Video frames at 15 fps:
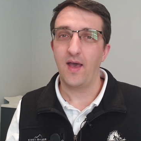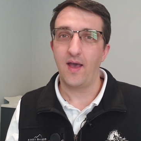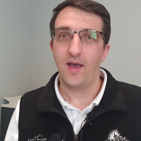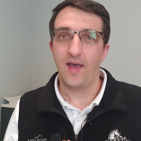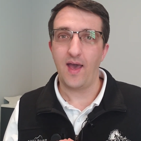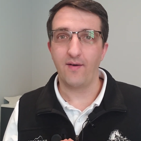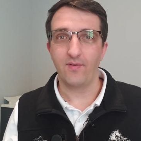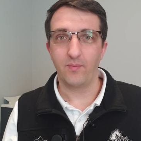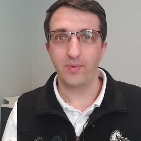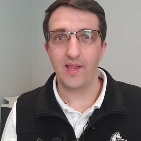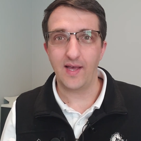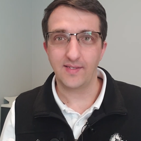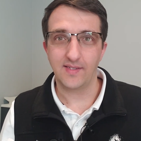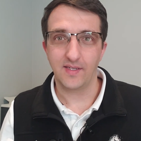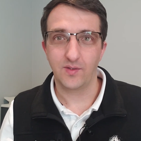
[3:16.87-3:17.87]
Have a
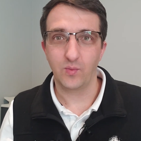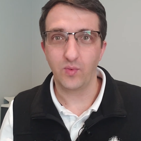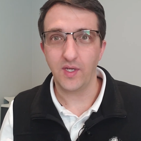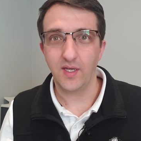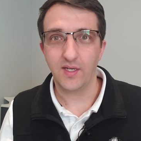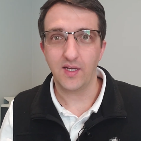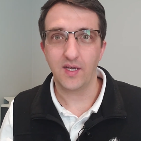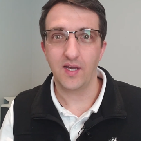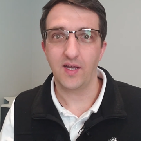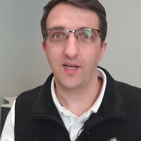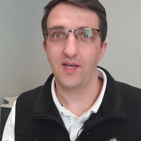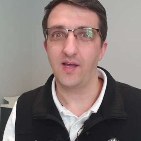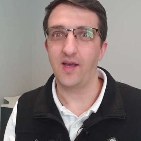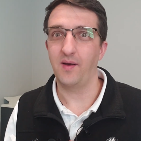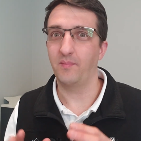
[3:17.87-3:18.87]
blessed week.
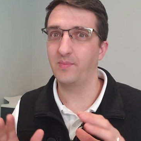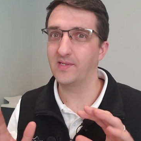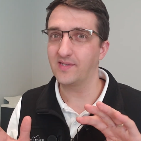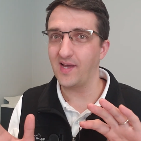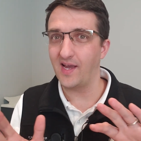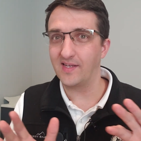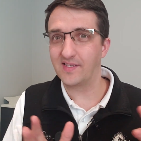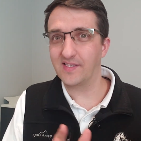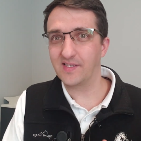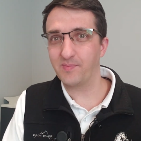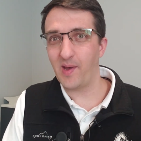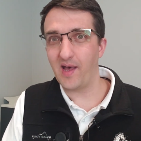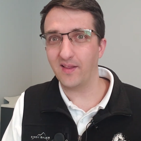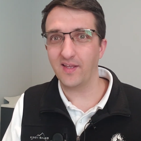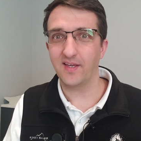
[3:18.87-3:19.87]
Besides
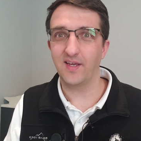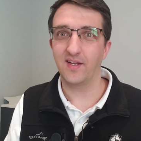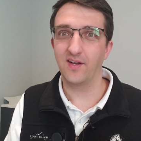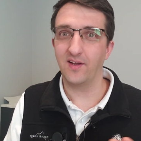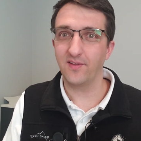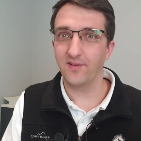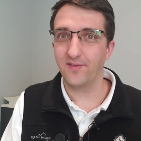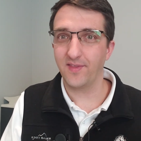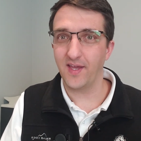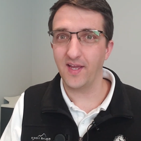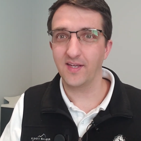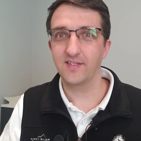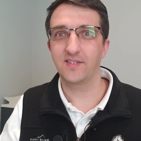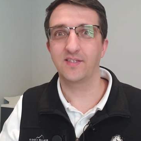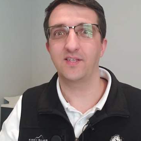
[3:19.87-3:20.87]
spelling and other
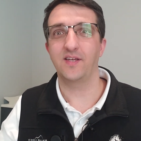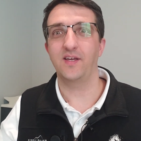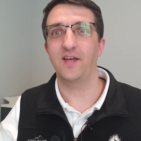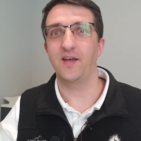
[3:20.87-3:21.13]
things,